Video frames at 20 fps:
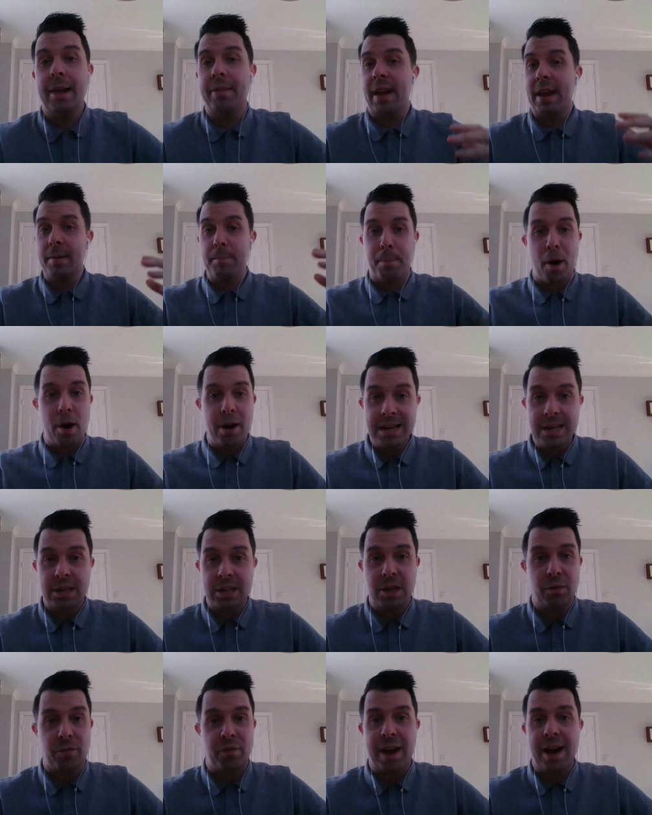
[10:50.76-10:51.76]
and they buy
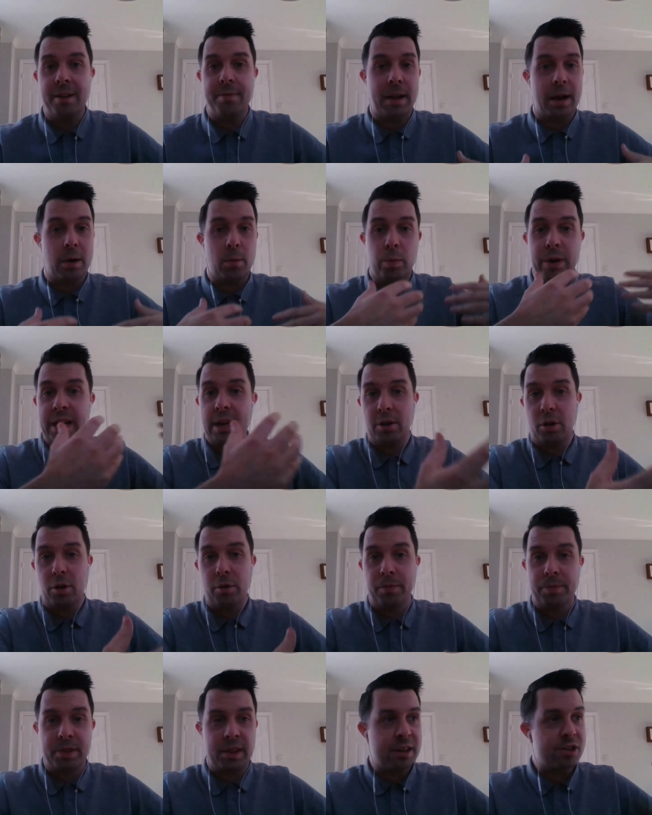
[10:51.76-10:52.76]
into the fact that week
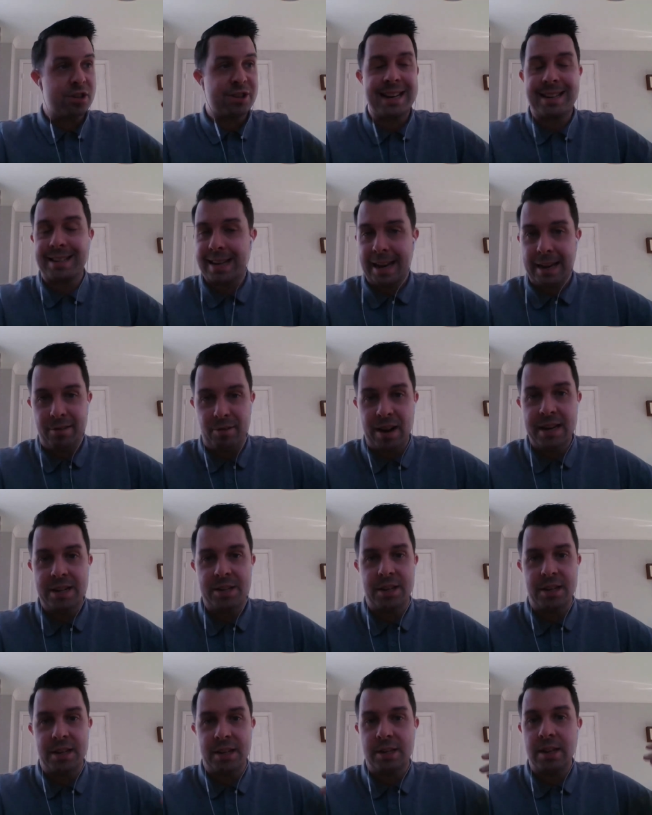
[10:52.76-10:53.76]
on the Saturday
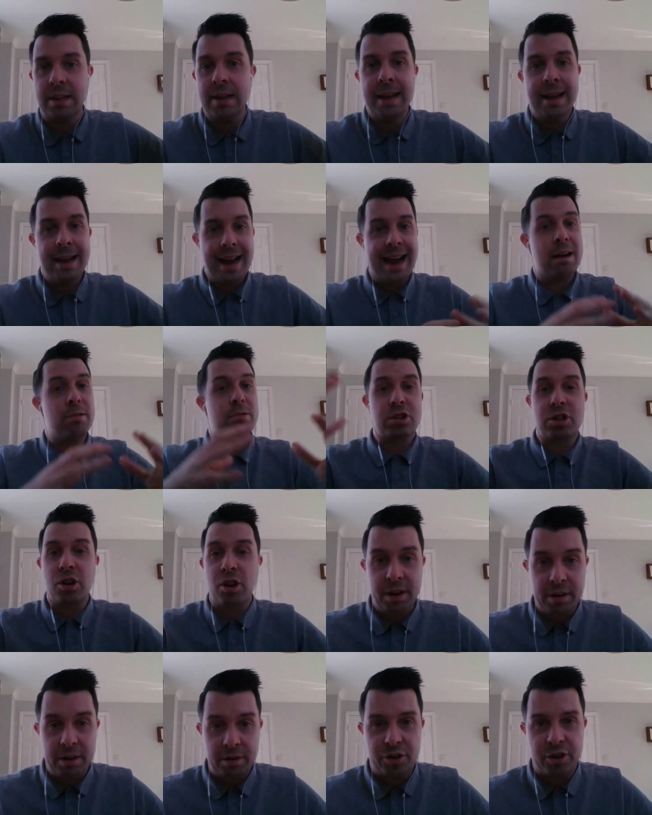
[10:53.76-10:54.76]
races
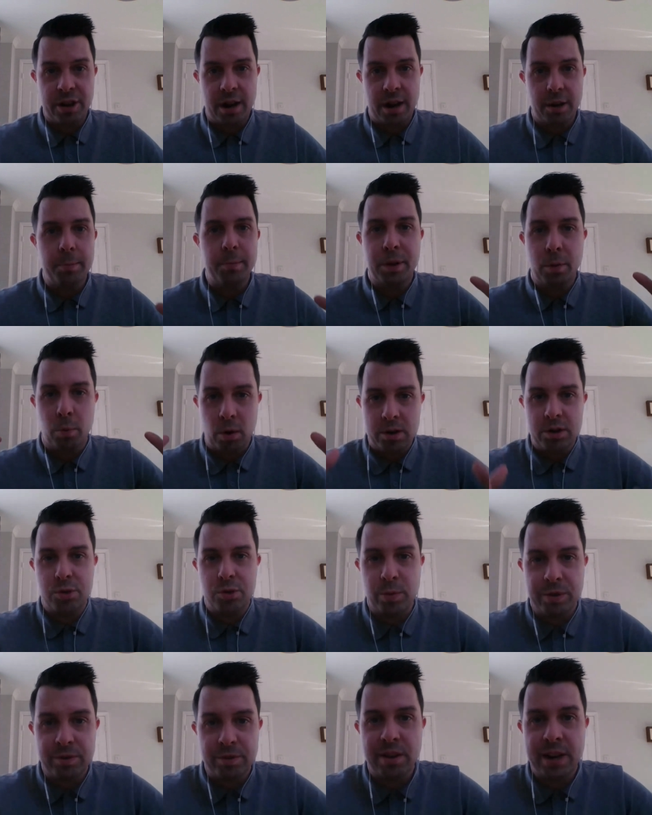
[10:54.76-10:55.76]
outside of Cheltenham are the
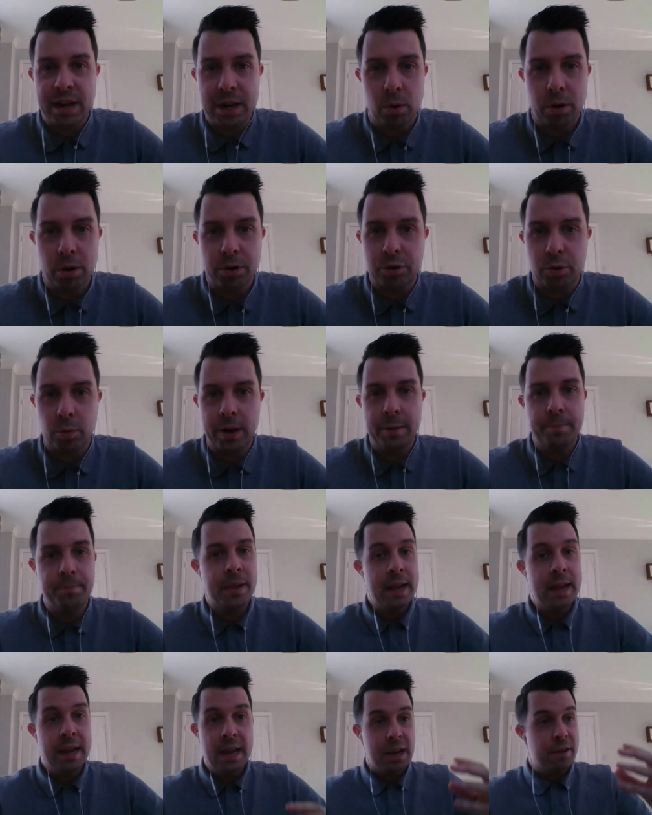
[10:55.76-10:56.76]
ones we really want to
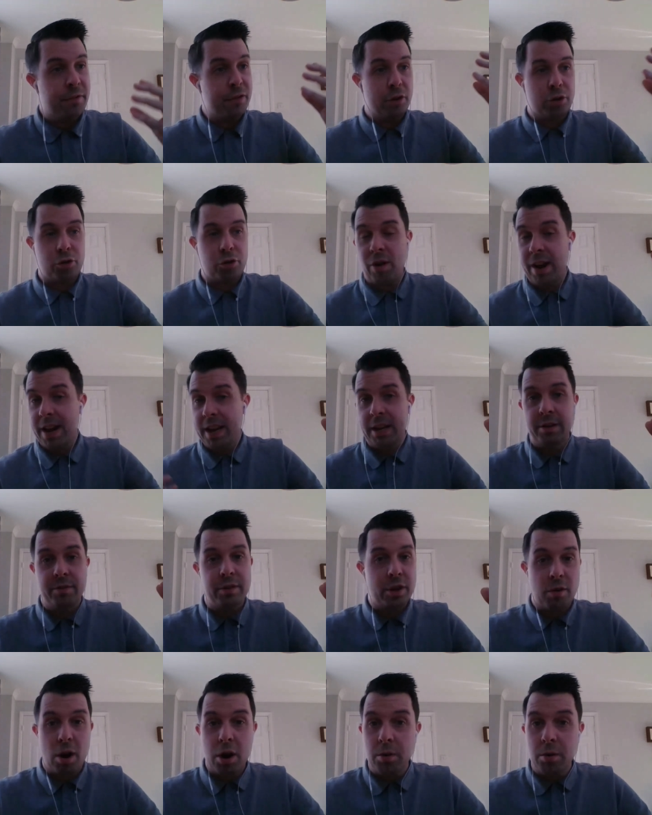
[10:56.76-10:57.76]
win. If you're
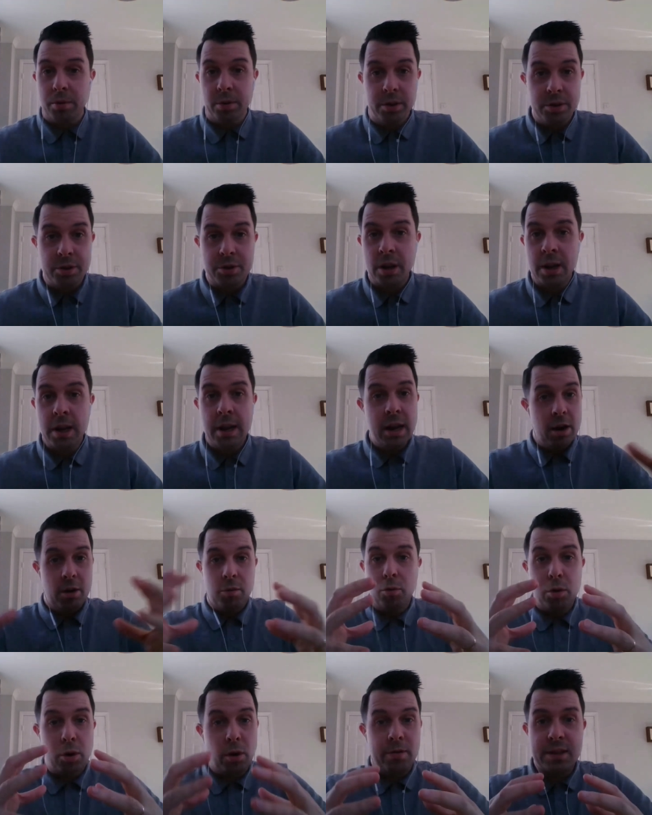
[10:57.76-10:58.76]
training and your owners
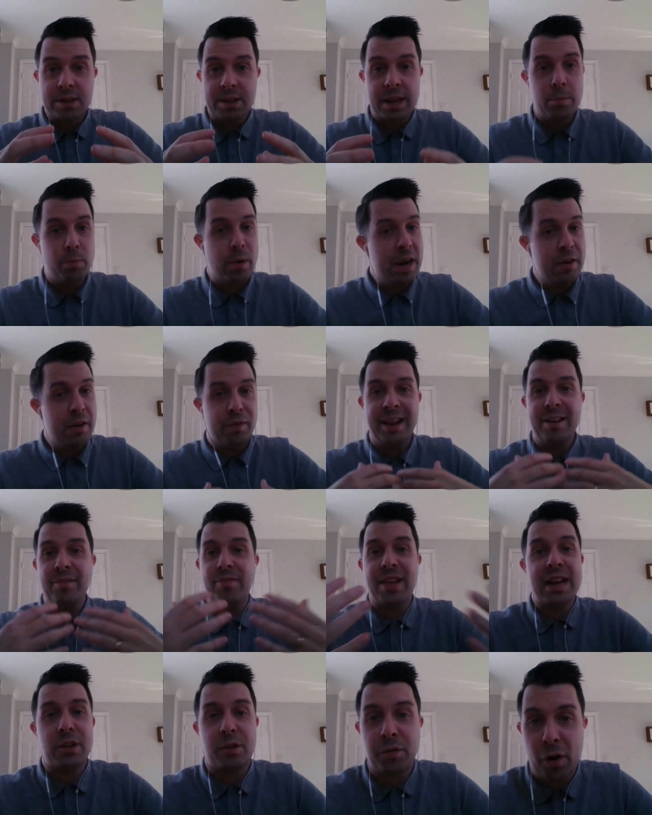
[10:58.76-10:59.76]
all on the same
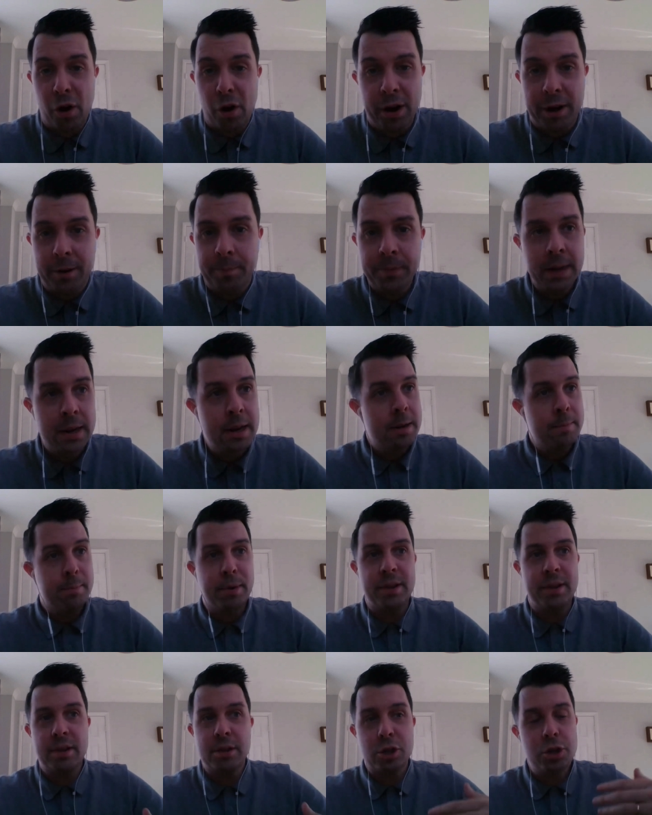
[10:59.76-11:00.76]
wavelength, that's fine.
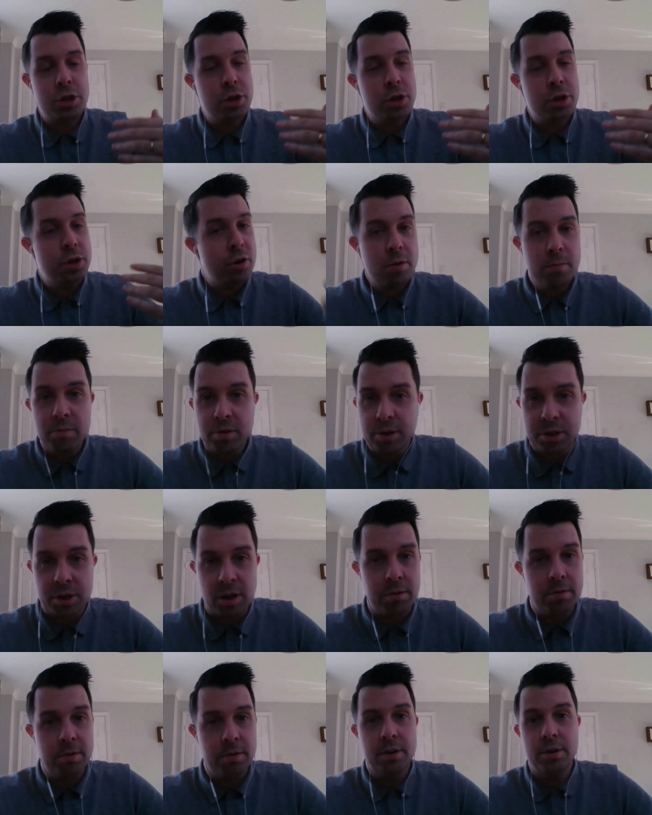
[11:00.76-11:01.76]
But there's
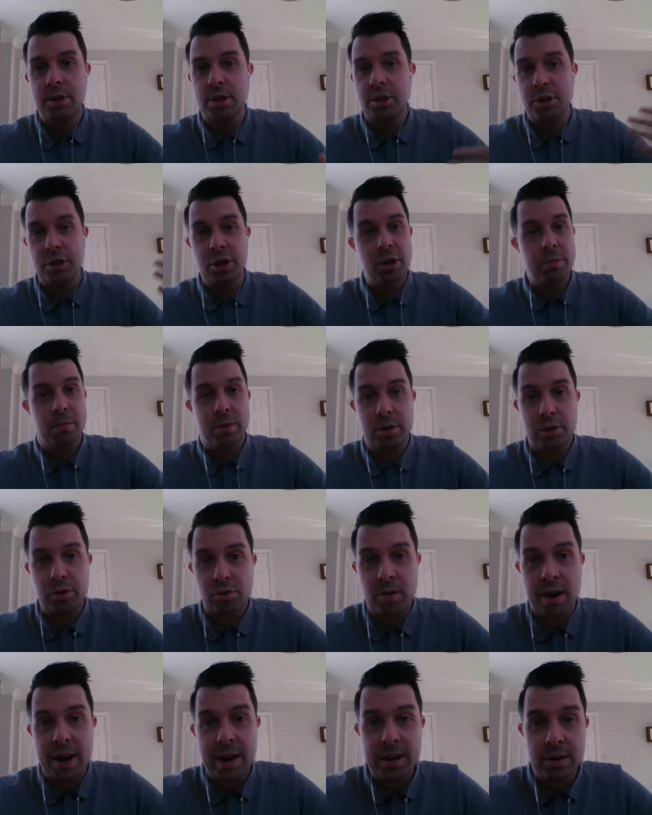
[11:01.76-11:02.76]
numerous owners, there's
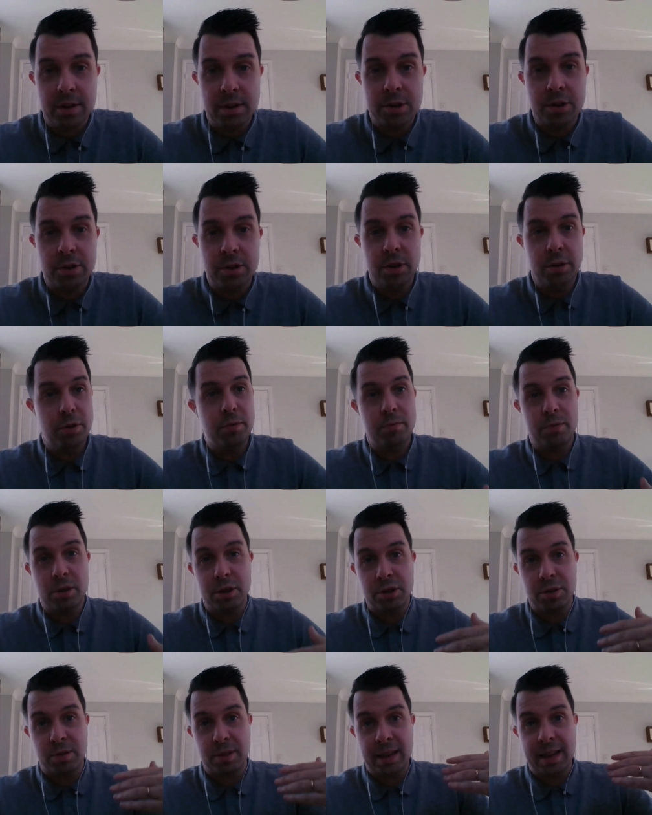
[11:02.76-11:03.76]
numerous trainers who
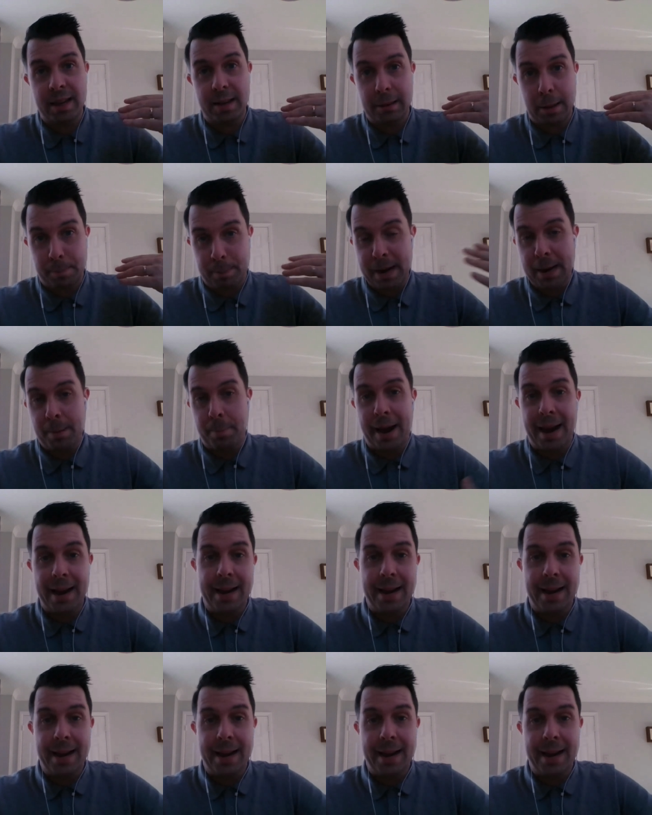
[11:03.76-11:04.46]
just think the big